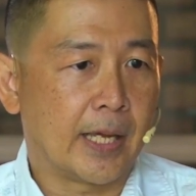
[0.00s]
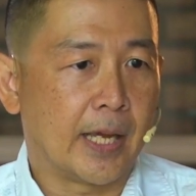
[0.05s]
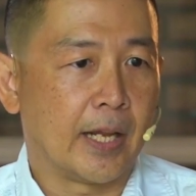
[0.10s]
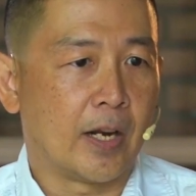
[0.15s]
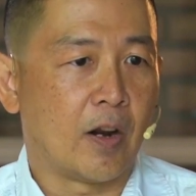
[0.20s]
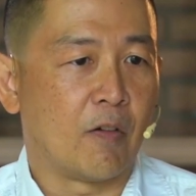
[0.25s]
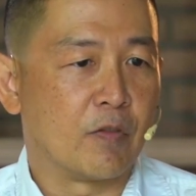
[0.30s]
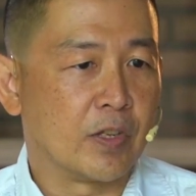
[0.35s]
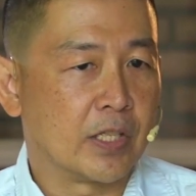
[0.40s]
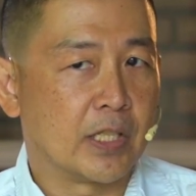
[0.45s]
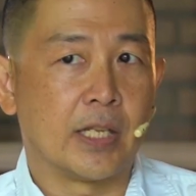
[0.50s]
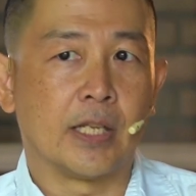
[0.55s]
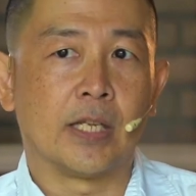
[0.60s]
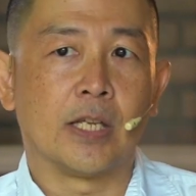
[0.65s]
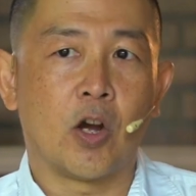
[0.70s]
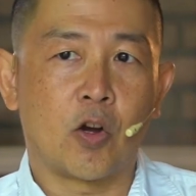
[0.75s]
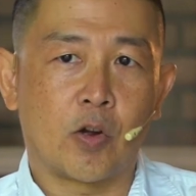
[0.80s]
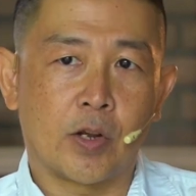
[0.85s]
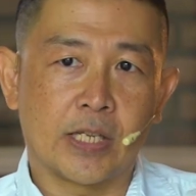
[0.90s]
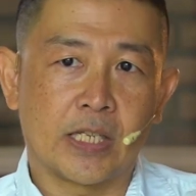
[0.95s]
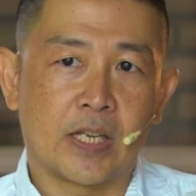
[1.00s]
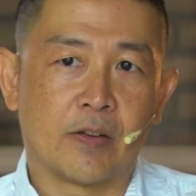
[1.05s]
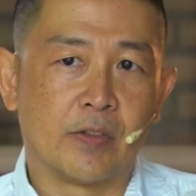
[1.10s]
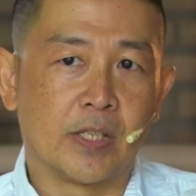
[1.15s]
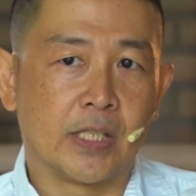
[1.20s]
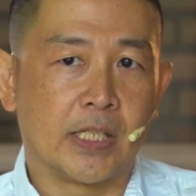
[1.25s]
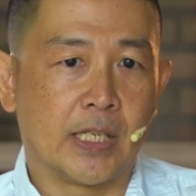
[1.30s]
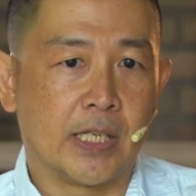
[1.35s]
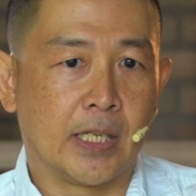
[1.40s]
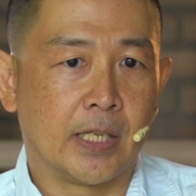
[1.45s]
And obviously, August
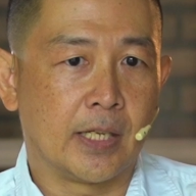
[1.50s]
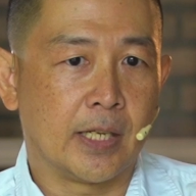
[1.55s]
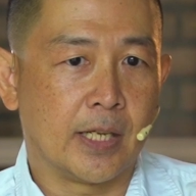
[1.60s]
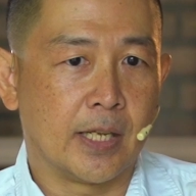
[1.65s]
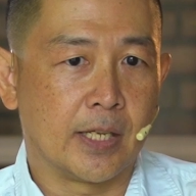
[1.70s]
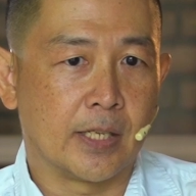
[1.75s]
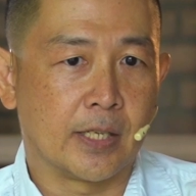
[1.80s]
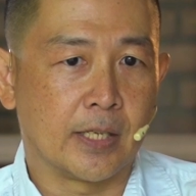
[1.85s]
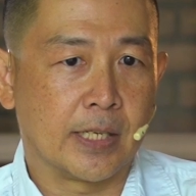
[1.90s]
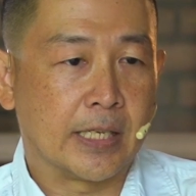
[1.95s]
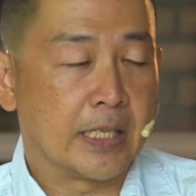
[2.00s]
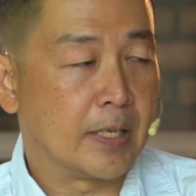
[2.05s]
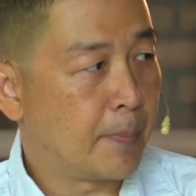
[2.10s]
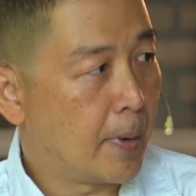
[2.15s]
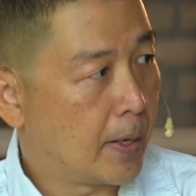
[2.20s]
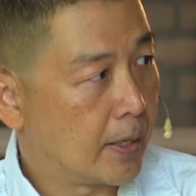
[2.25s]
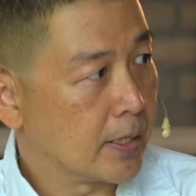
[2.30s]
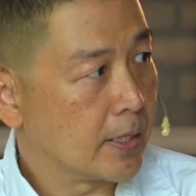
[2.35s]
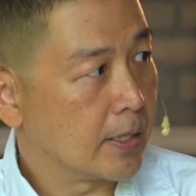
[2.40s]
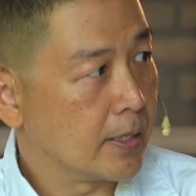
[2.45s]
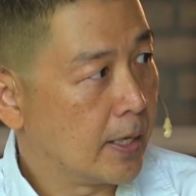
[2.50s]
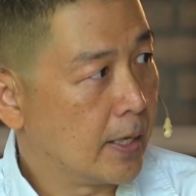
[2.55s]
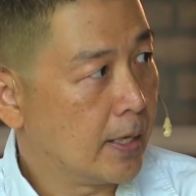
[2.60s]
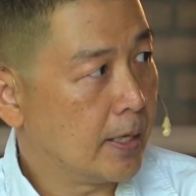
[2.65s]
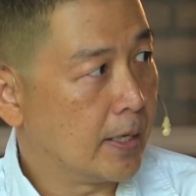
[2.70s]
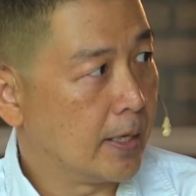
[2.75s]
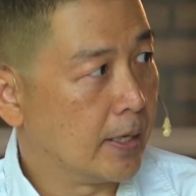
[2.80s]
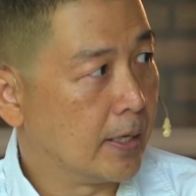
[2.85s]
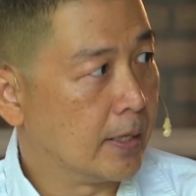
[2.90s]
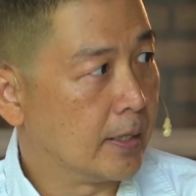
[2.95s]
17 is Independence Day
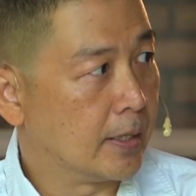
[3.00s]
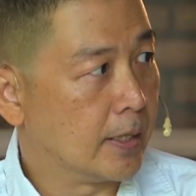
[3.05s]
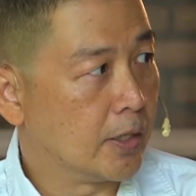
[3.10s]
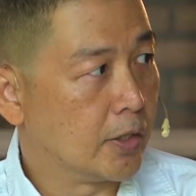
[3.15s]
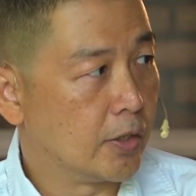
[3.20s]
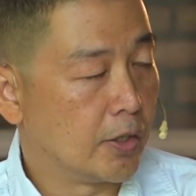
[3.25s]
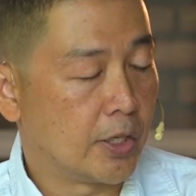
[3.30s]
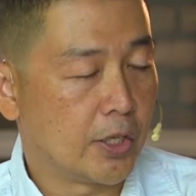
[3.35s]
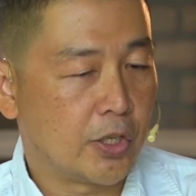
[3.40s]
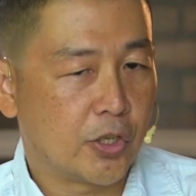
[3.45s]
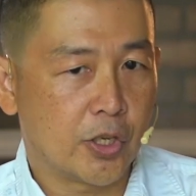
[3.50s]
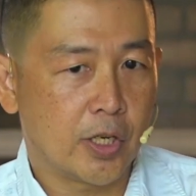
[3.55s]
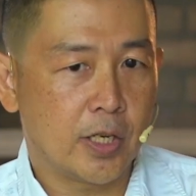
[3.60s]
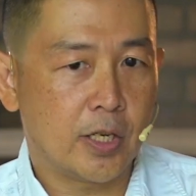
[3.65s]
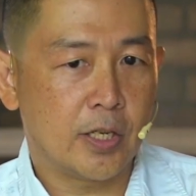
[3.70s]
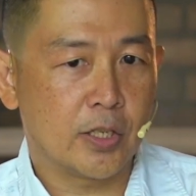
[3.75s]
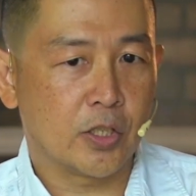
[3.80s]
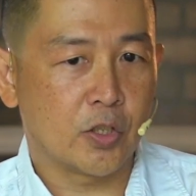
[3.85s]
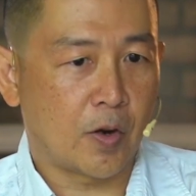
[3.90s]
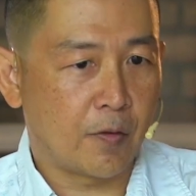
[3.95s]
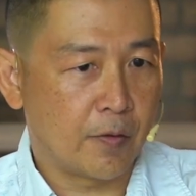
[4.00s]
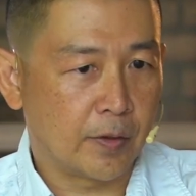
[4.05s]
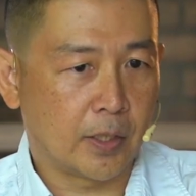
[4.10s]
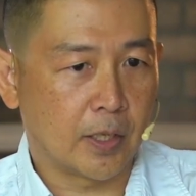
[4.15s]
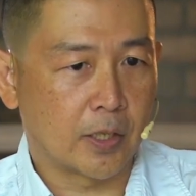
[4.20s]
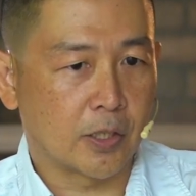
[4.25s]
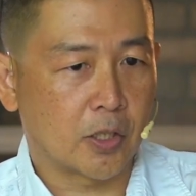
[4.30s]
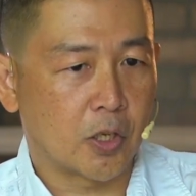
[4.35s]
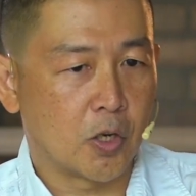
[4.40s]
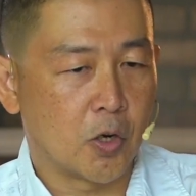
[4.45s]
in Indonesia, so
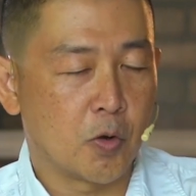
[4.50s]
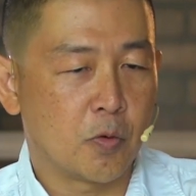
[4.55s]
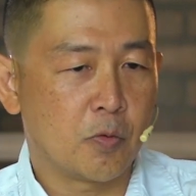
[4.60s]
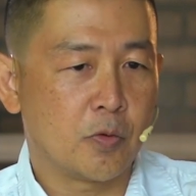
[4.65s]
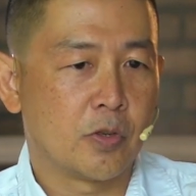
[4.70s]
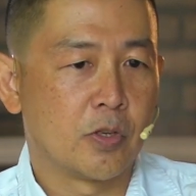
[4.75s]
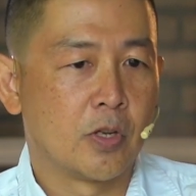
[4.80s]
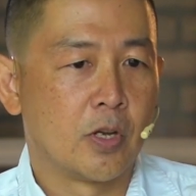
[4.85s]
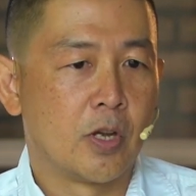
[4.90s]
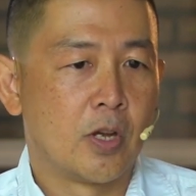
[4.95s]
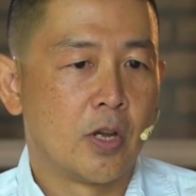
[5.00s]
everything's closed.